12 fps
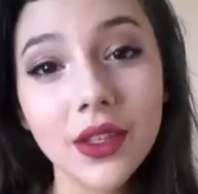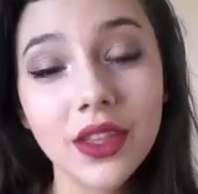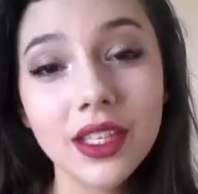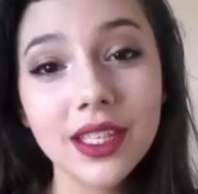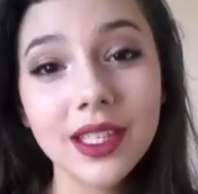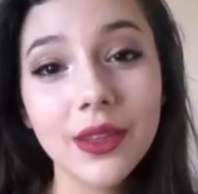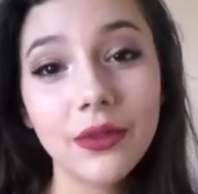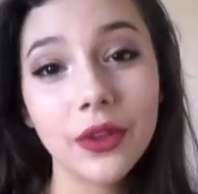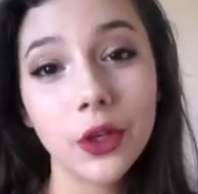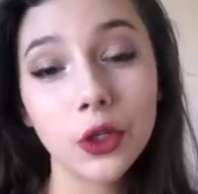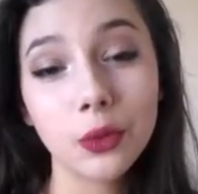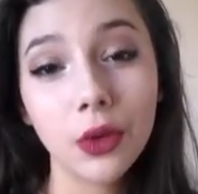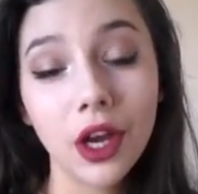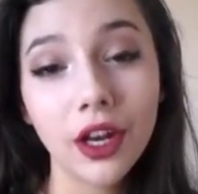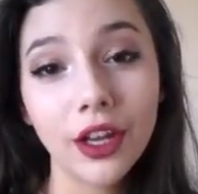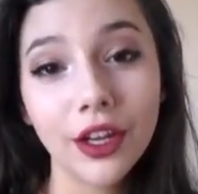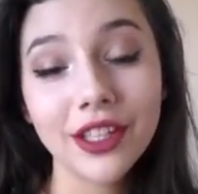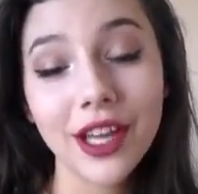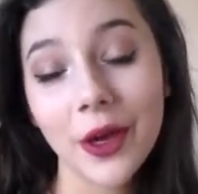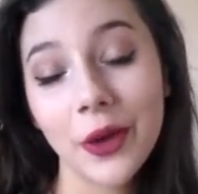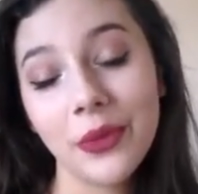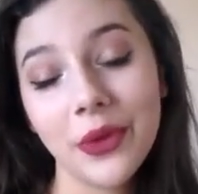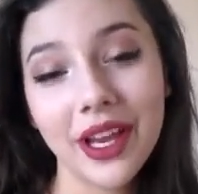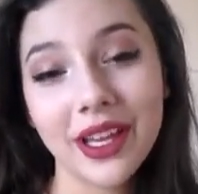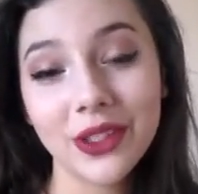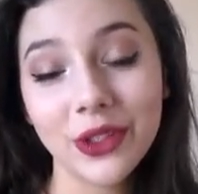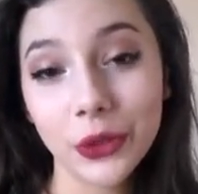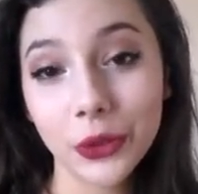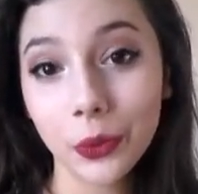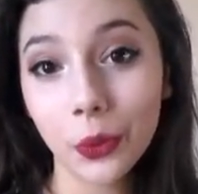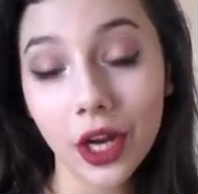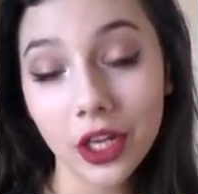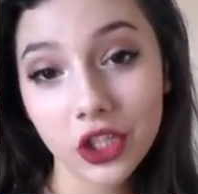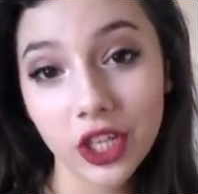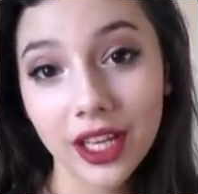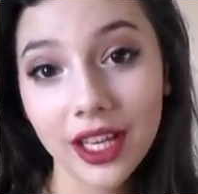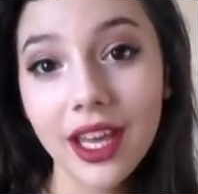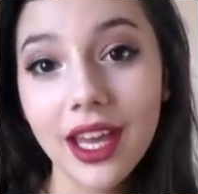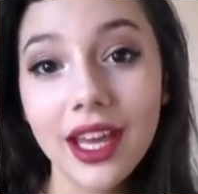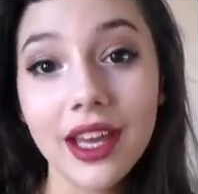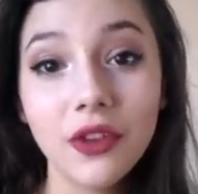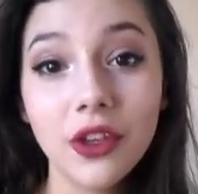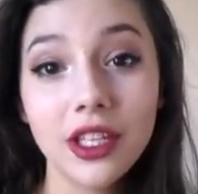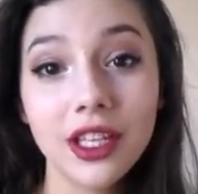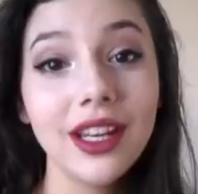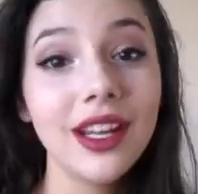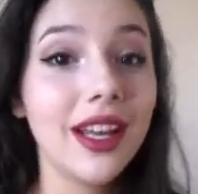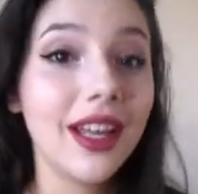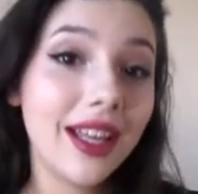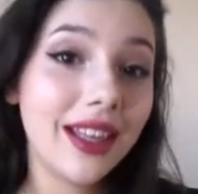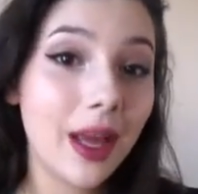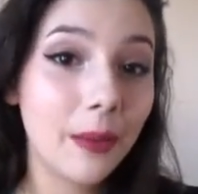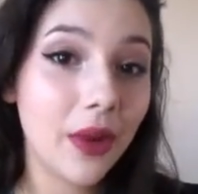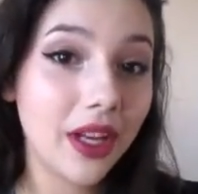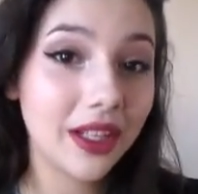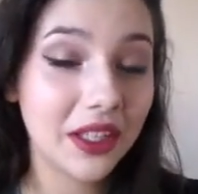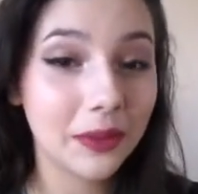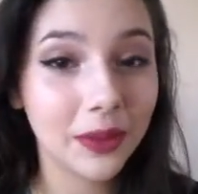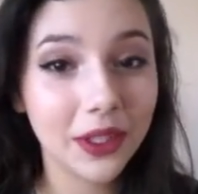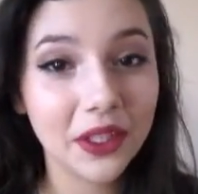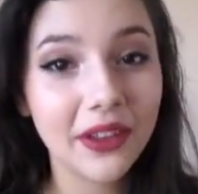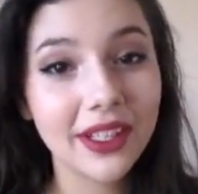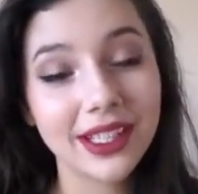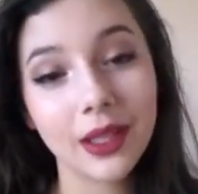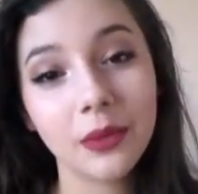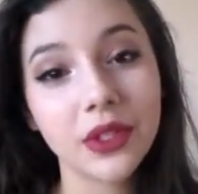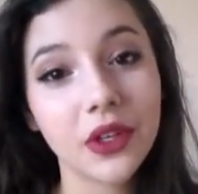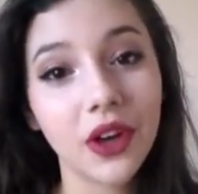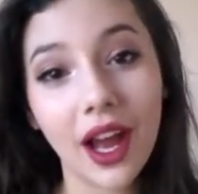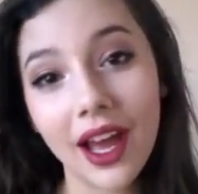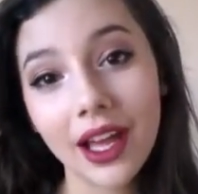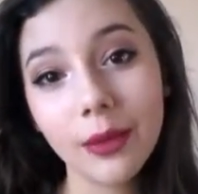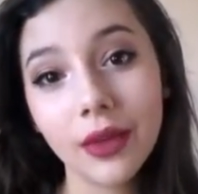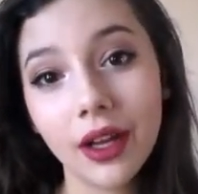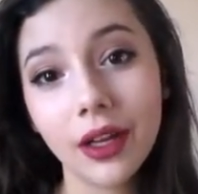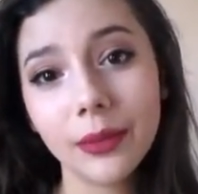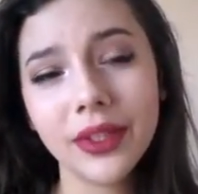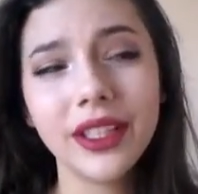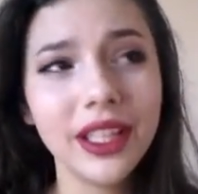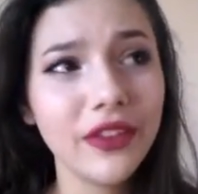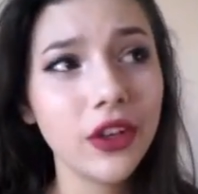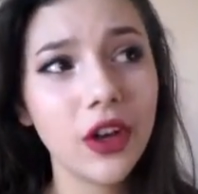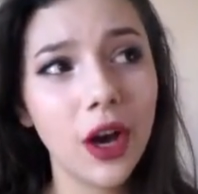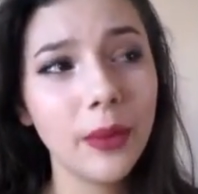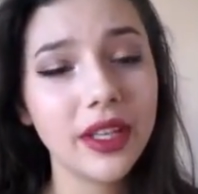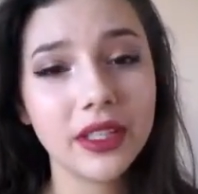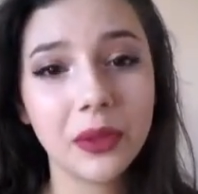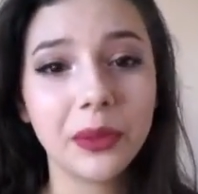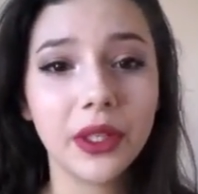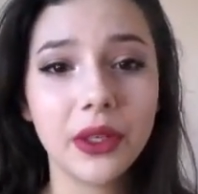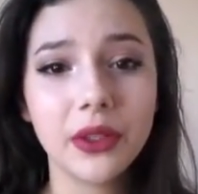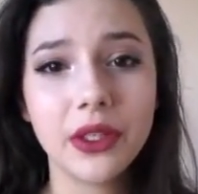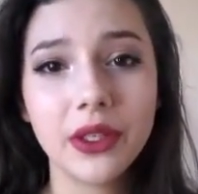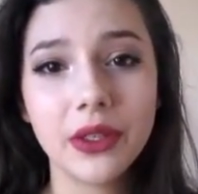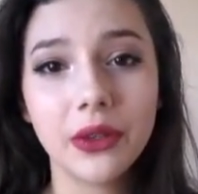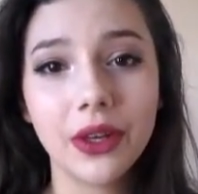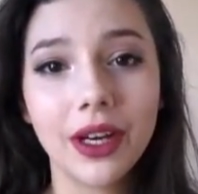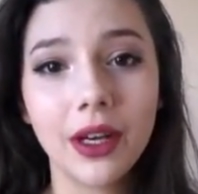This is the finished product. I hope you guys enjoyed watching. If you did, hit that button down below and subscribe. Leave a comment down below too.